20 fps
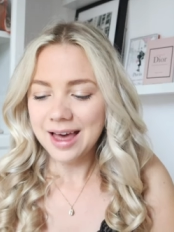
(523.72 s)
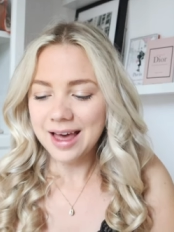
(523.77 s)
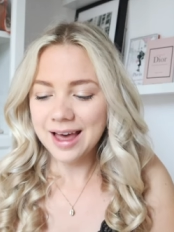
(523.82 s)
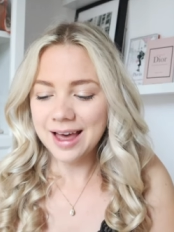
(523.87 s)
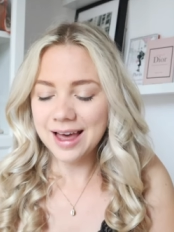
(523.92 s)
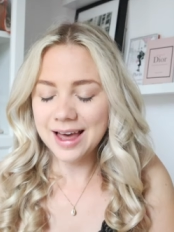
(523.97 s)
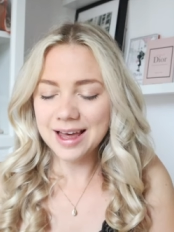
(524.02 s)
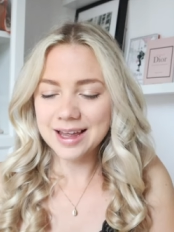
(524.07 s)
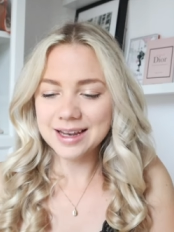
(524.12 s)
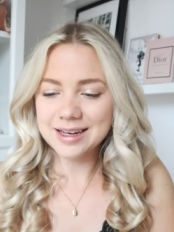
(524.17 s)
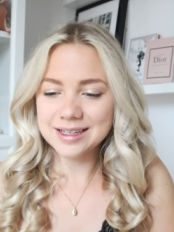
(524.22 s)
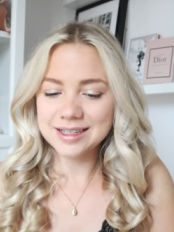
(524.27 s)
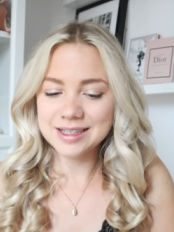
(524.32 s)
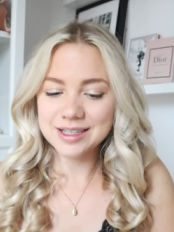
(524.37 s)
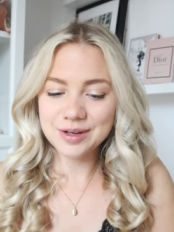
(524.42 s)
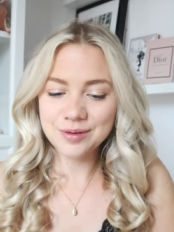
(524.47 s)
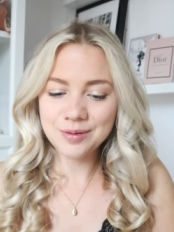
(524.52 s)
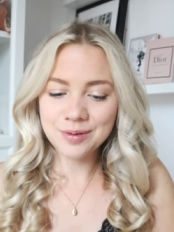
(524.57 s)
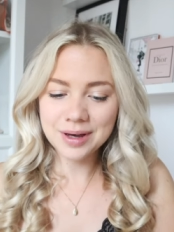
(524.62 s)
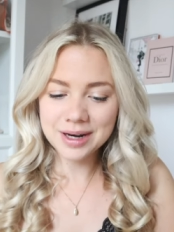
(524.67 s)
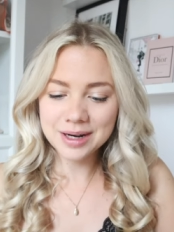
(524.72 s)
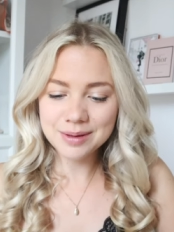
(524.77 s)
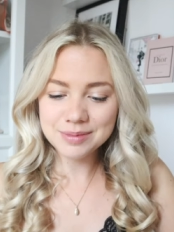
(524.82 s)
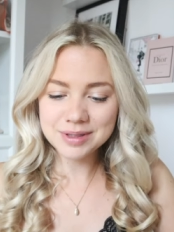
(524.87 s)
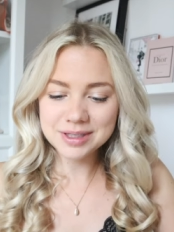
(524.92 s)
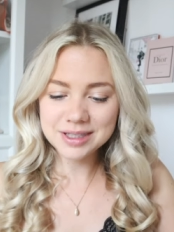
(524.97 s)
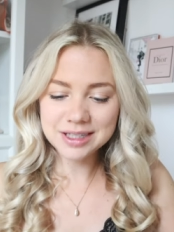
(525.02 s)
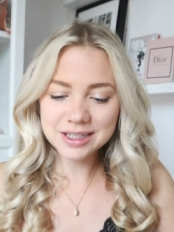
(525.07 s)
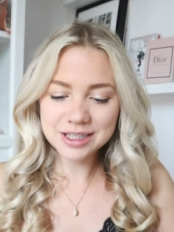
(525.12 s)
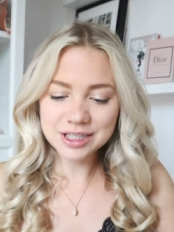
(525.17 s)
And when I'm
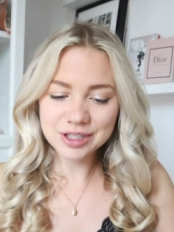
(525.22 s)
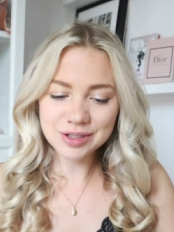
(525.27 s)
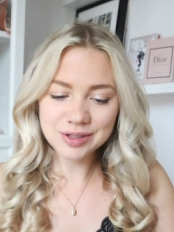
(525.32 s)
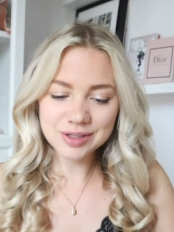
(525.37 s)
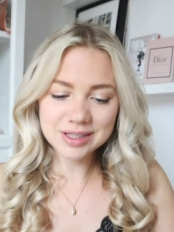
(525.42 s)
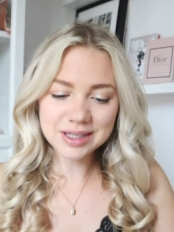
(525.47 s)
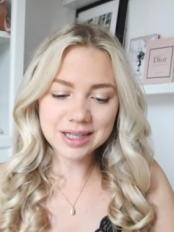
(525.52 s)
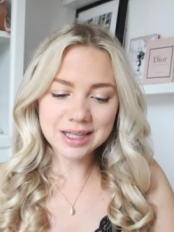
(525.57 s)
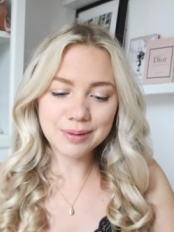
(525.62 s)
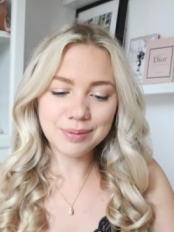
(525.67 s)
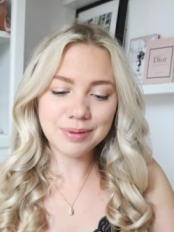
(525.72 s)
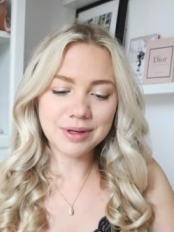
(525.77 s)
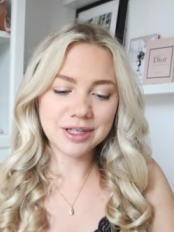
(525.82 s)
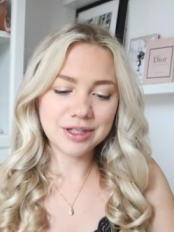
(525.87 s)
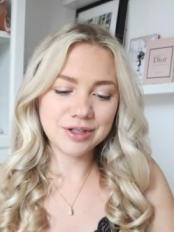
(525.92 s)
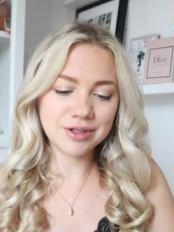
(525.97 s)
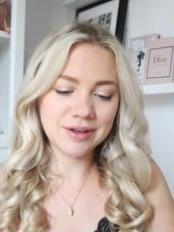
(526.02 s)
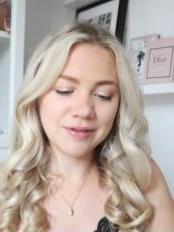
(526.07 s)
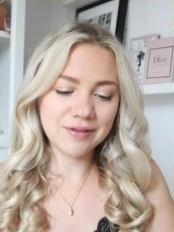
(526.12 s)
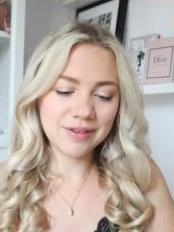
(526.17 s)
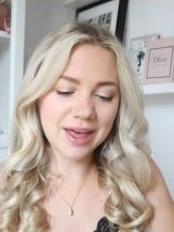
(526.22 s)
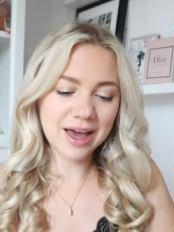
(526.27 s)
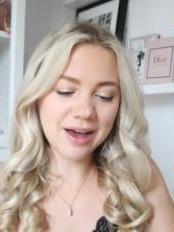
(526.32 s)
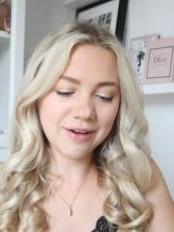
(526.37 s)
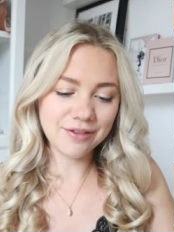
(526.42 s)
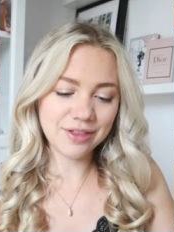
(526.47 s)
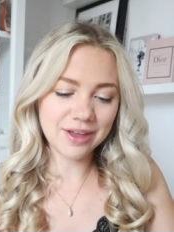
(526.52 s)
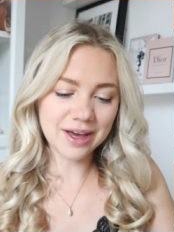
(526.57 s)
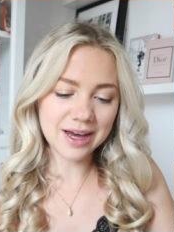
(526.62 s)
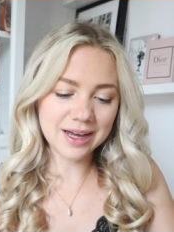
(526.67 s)
still too sleepy to even
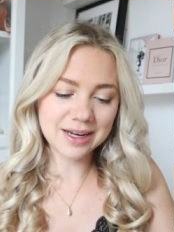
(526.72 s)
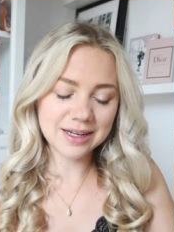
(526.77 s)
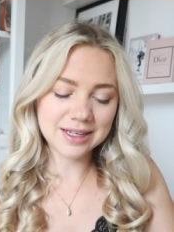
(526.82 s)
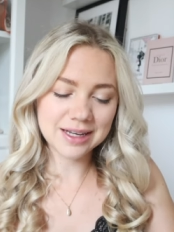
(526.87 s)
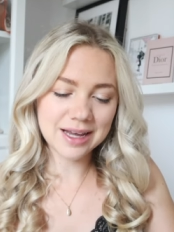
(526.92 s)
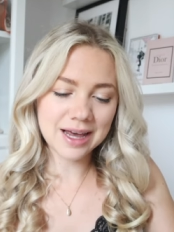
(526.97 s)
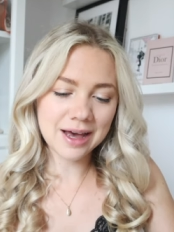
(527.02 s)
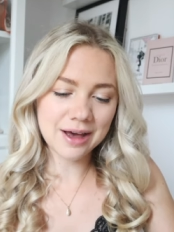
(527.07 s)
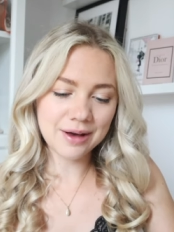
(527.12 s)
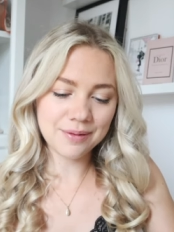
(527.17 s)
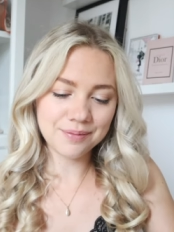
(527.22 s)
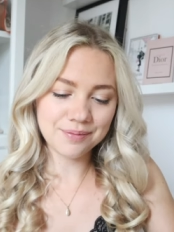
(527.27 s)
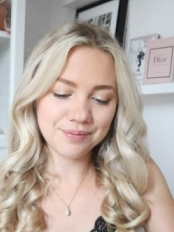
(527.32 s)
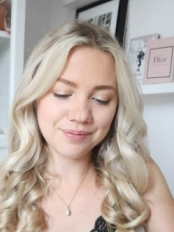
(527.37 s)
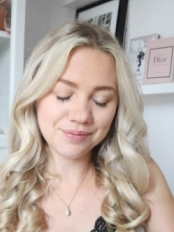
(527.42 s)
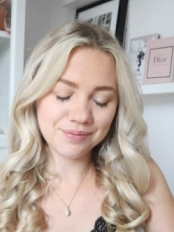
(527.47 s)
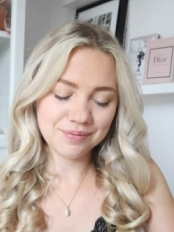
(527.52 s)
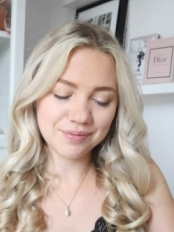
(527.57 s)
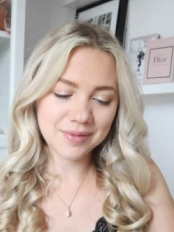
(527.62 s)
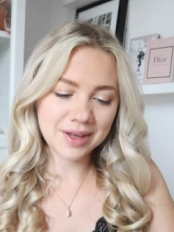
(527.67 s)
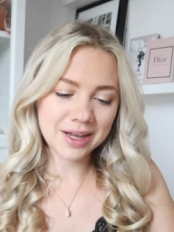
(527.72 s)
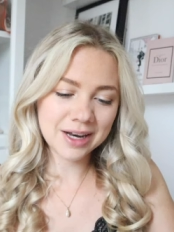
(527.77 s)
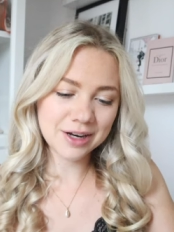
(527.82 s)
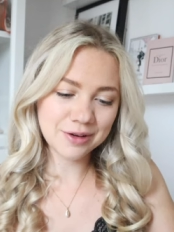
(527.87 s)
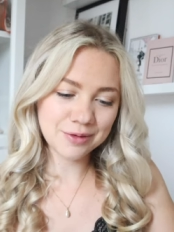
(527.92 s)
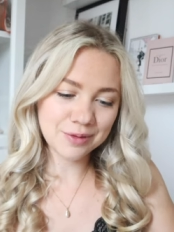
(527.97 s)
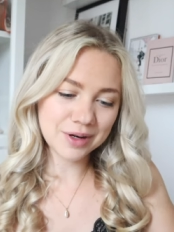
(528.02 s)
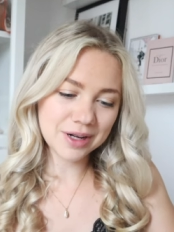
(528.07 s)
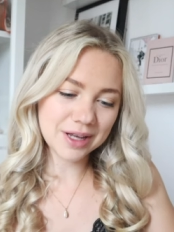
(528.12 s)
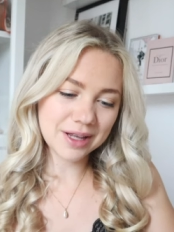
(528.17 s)
have that, and I
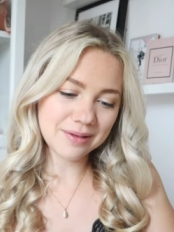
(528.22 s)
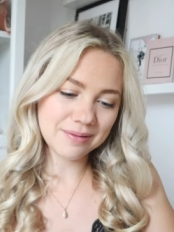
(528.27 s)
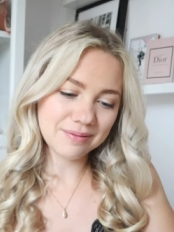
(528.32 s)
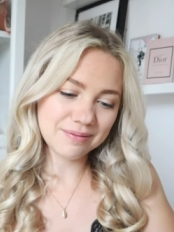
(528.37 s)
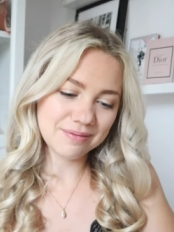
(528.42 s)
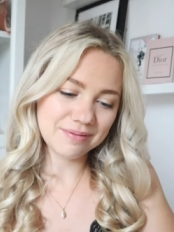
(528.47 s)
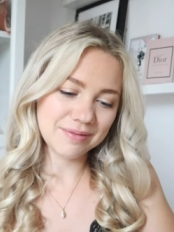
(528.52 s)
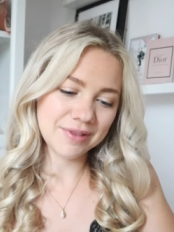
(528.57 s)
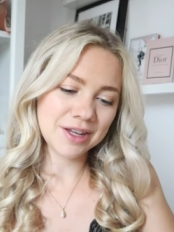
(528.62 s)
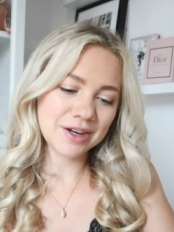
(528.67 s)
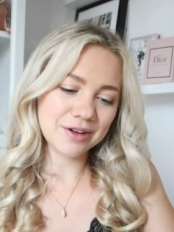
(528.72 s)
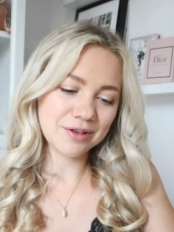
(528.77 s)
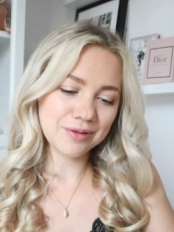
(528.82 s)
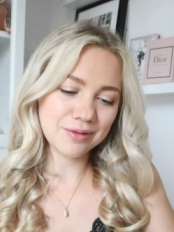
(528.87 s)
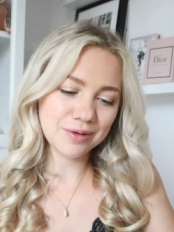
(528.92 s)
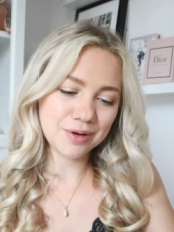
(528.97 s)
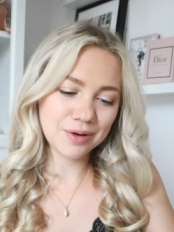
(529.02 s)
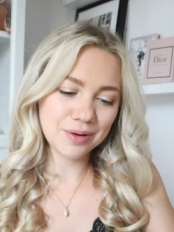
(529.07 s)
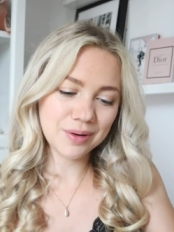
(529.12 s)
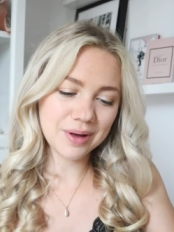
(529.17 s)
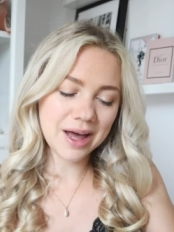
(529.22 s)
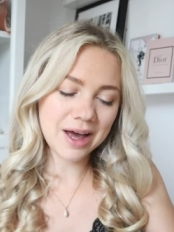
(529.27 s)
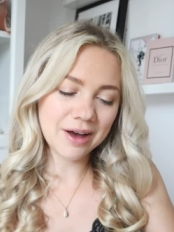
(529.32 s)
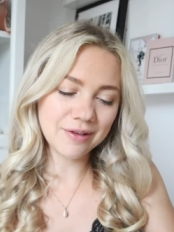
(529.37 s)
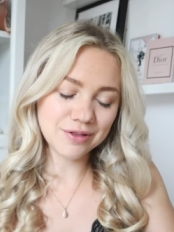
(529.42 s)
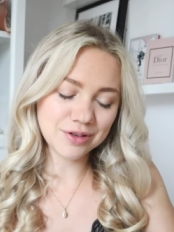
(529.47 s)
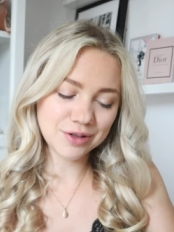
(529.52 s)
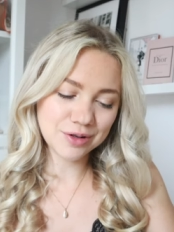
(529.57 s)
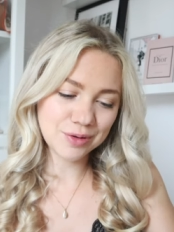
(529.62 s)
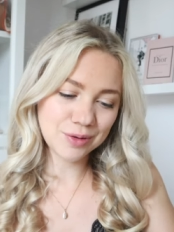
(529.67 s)
want to, you know,
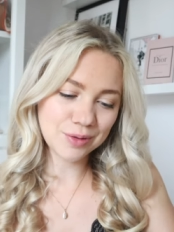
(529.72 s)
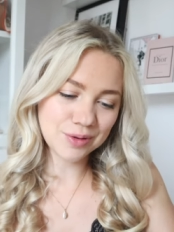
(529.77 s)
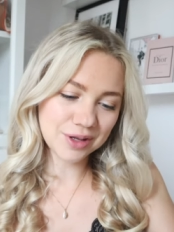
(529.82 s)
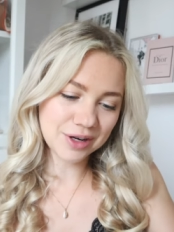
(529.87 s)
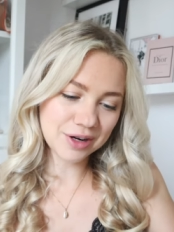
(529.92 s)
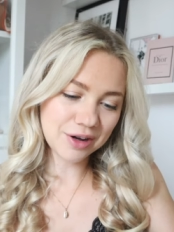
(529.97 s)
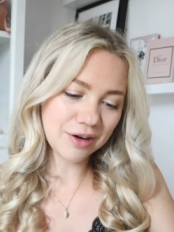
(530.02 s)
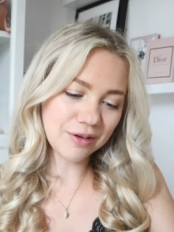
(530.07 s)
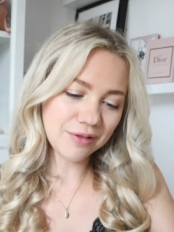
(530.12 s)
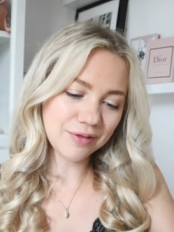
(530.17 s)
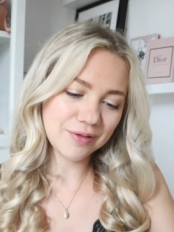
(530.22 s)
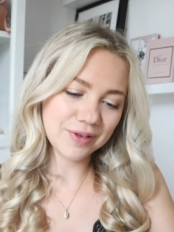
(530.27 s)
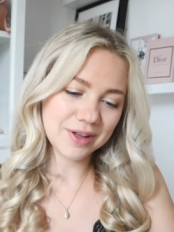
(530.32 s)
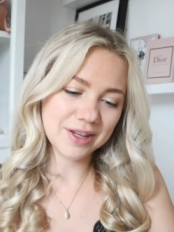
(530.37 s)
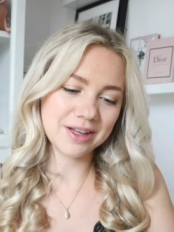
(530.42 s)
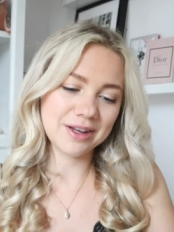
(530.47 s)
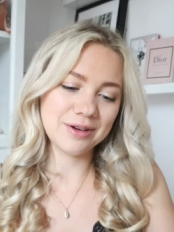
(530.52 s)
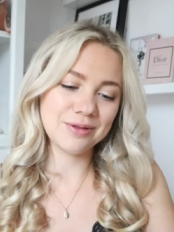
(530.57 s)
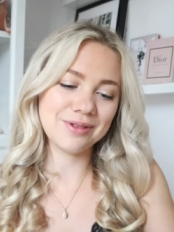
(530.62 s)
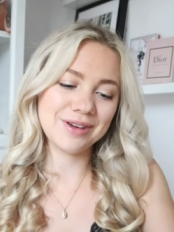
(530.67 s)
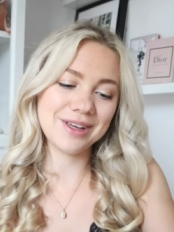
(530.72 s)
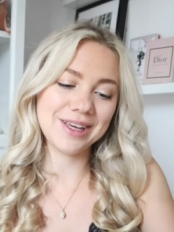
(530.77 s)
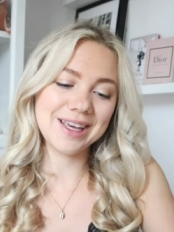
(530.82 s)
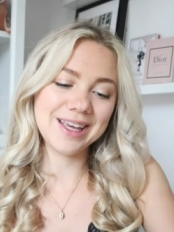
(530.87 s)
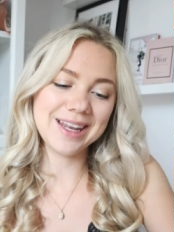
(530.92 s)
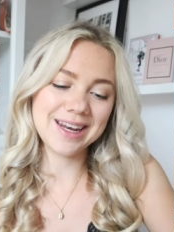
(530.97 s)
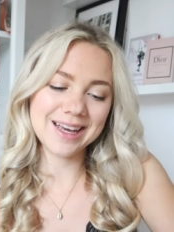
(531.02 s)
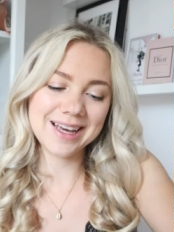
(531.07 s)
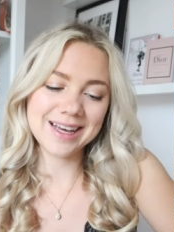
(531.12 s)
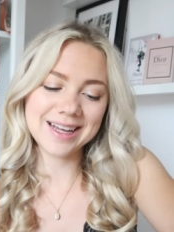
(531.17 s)
have to cool it off and then
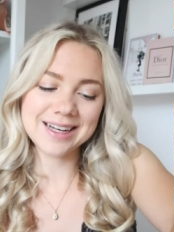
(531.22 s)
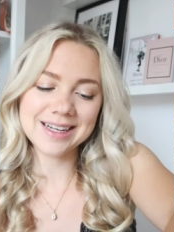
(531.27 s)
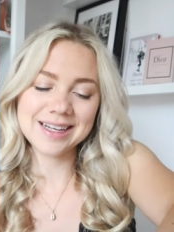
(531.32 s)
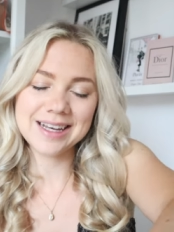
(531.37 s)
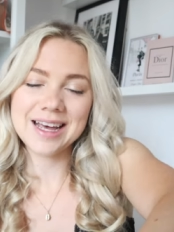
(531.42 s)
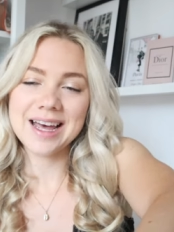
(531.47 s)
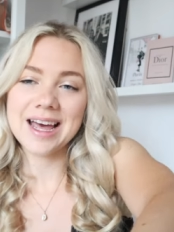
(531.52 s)
reheat it,